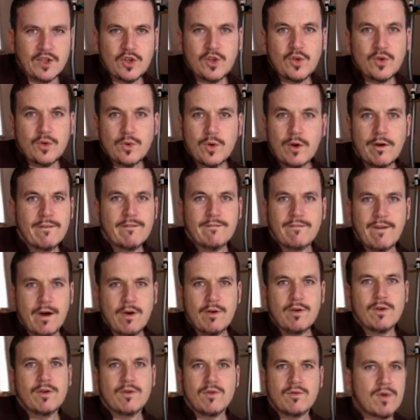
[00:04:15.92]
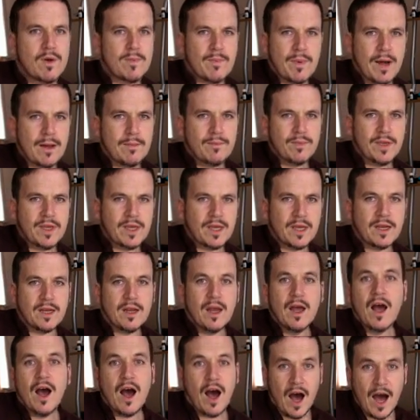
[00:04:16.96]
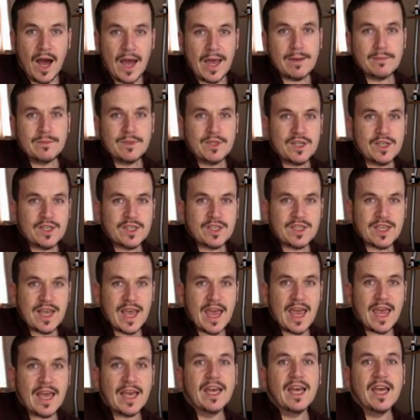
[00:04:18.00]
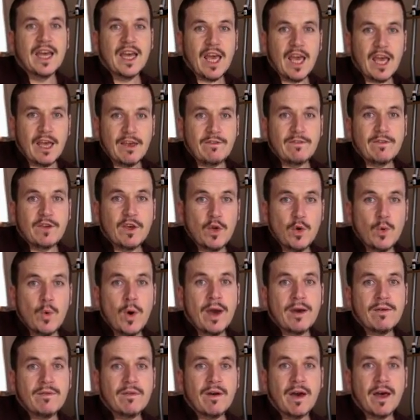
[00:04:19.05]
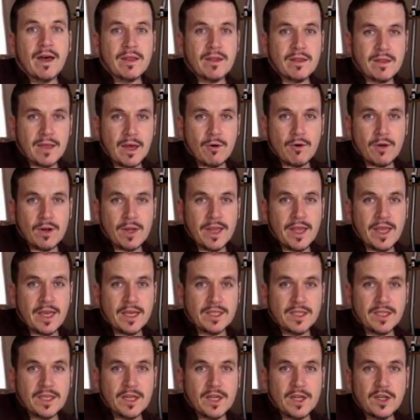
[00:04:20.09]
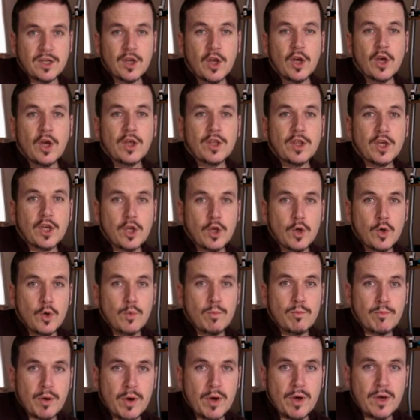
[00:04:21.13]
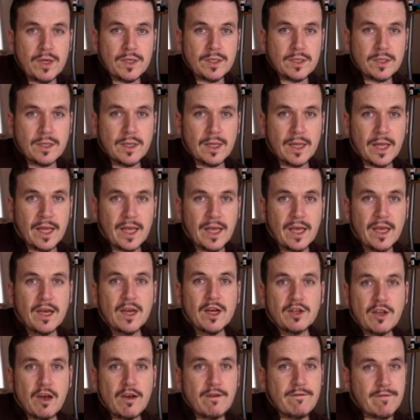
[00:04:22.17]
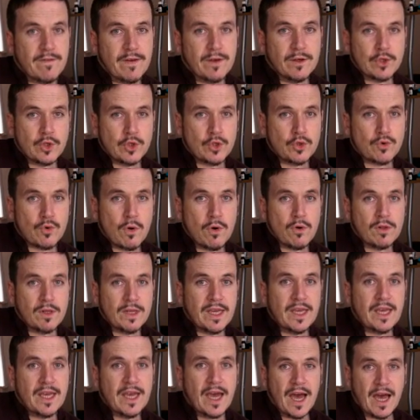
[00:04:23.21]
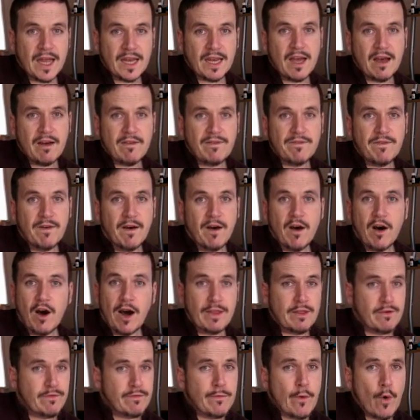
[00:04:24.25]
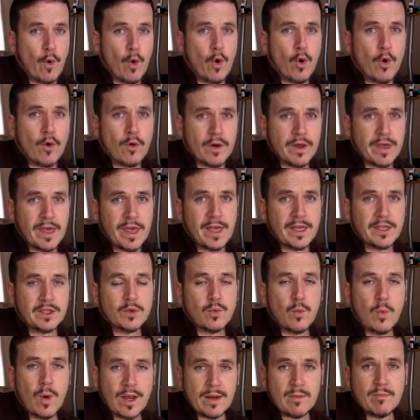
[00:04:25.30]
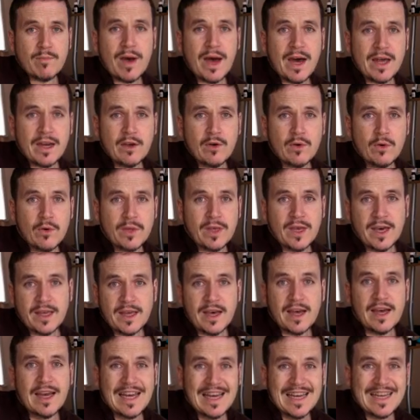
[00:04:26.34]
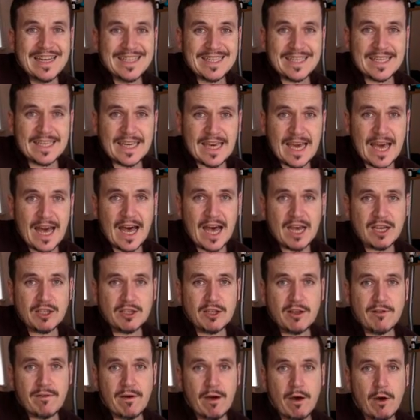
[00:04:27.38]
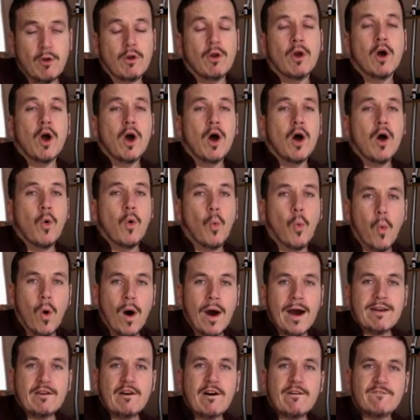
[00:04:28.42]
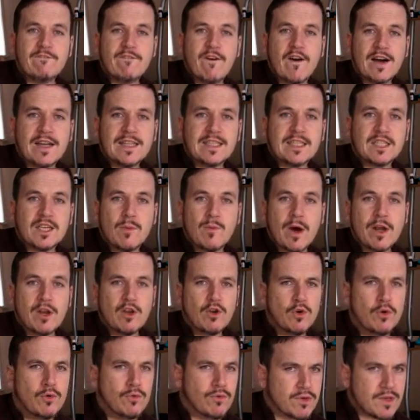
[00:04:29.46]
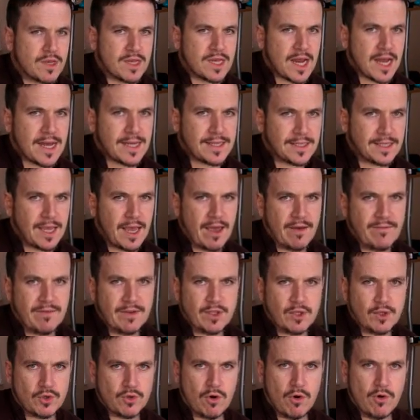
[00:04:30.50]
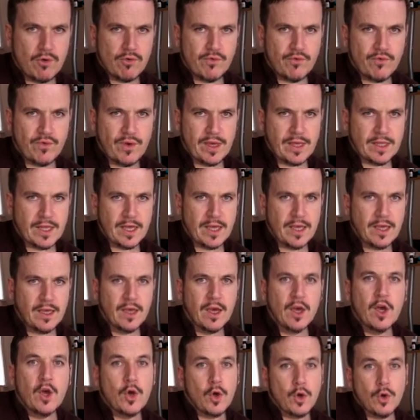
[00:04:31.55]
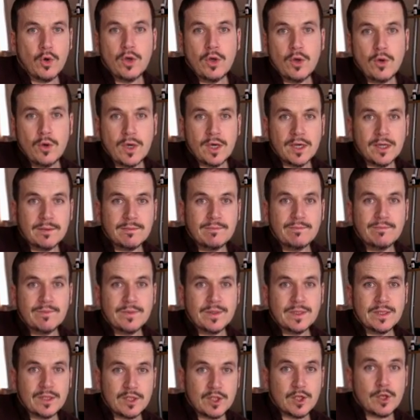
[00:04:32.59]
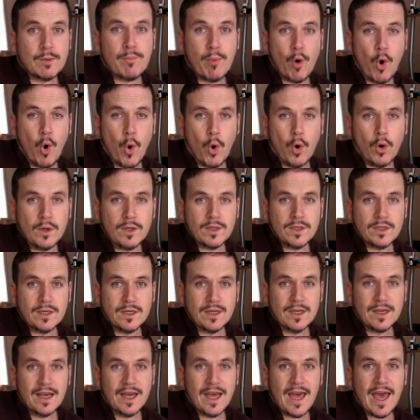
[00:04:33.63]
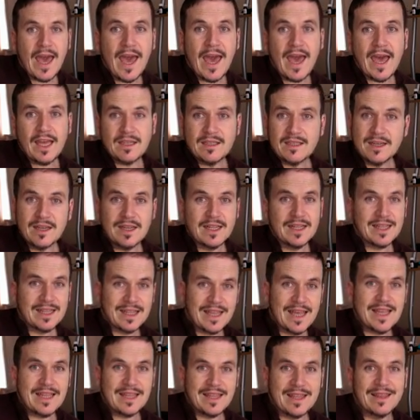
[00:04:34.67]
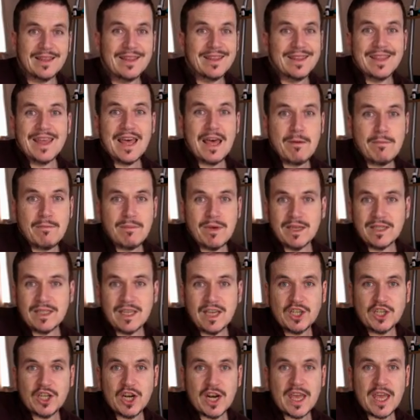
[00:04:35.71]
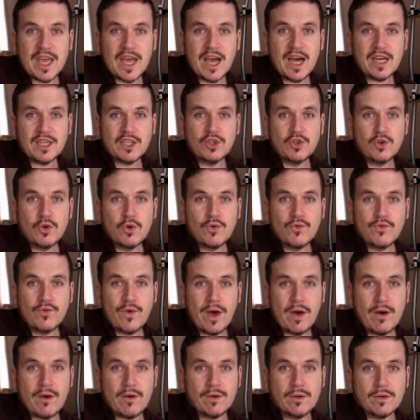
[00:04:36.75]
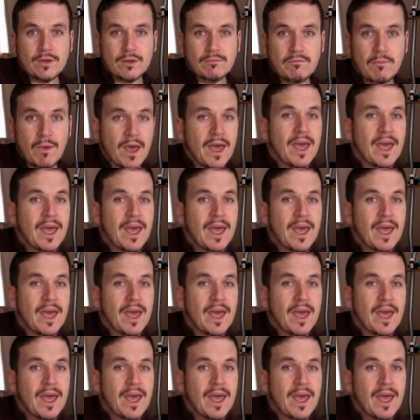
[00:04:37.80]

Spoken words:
to vote Republican. I am just saying, if you have thoroughly considered that you personally don't feel strongly enough either for or against one party or the other to cast a vote, why not find someone who does have a strong feeling, who you can support, and let them essentially cast your vote?